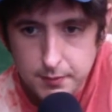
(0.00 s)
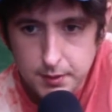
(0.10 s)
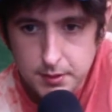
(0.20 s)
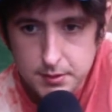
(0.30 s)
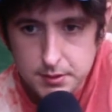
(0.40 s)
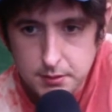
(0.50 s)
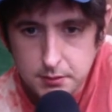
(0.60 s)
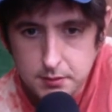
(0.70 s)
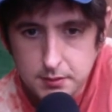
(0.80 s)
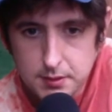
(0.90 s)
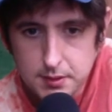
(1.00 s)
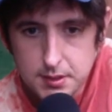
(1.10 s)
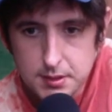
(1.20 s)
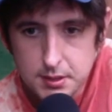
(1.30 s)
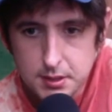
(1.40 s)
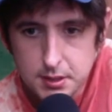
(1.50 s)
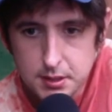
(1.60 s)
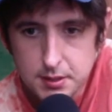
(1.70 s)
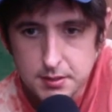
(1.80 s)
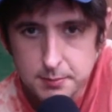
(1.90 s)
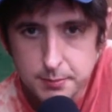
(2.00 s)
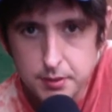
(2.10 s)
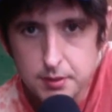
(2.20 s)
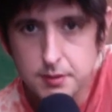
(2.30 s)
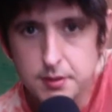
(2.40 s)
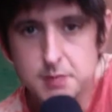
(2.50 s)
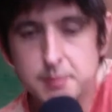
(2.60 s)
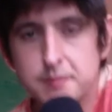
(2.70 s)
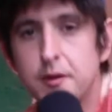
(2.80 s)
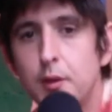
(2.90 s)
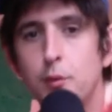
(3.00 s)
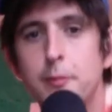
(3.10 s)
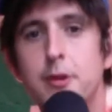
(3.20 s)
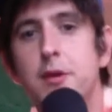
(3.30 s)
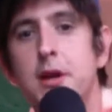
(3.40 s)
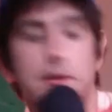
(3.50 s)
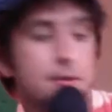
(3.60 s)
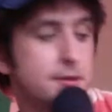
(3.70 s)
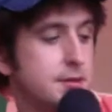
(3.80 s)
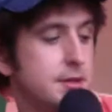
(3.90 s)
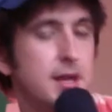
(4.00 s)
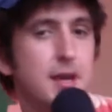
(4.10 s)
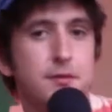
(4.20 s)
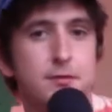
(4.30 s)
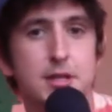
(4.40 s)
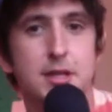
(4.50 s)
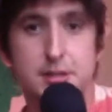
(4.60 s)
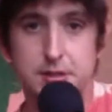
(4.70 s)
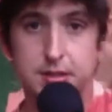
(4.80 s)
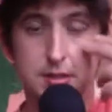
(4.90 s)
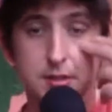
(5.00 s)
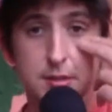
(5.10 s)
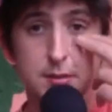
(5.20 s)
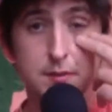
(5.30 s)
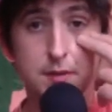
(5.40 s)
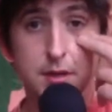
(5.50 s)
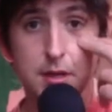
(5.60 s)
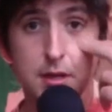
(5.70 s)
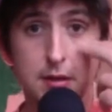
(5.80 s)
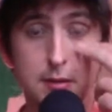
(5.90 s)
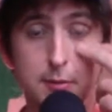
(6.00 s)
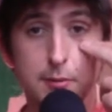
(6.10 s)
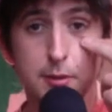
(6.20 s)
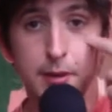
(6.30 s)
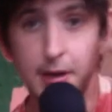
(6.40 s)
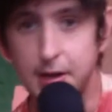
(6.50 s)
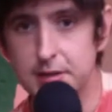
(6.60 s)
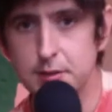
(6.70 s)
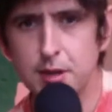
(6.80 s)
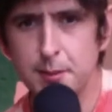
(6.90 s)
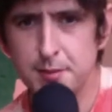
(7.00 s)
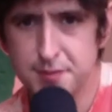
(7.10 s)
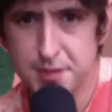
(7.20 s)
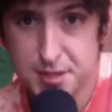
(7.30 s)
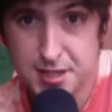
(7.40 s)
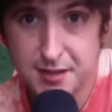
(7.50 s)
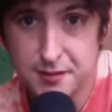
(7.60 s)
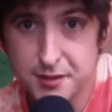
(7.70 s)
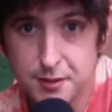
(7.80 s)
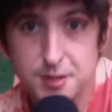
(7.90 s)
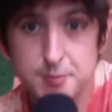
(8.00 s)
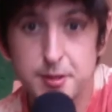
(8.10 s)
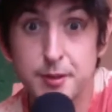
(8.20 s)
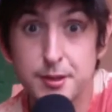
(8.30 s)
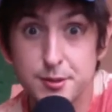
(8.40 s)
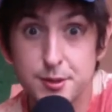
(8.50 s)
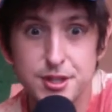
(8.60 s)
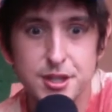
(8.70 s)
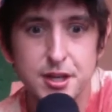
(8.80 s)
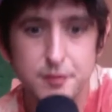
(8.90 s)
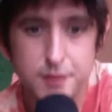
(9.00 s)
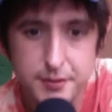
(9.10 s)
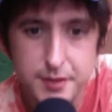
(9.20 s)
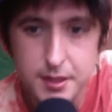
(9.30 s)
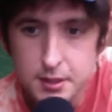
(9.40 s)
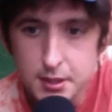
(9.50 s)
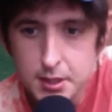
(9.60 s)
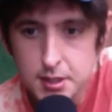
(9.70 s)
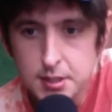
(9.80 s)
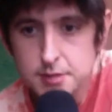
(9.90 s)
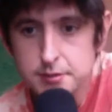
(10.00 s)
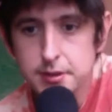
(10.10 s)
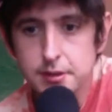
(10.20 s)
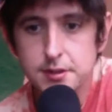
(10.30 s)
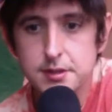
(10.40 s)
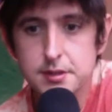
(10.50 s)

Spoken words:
So there's a book that's been following me around, and I haven't really had a chance to use it. I was freaking out a little bit about my eyes. Like, what happens if I just have, you know, all these people that have a twitchy eye forever? So I got this, I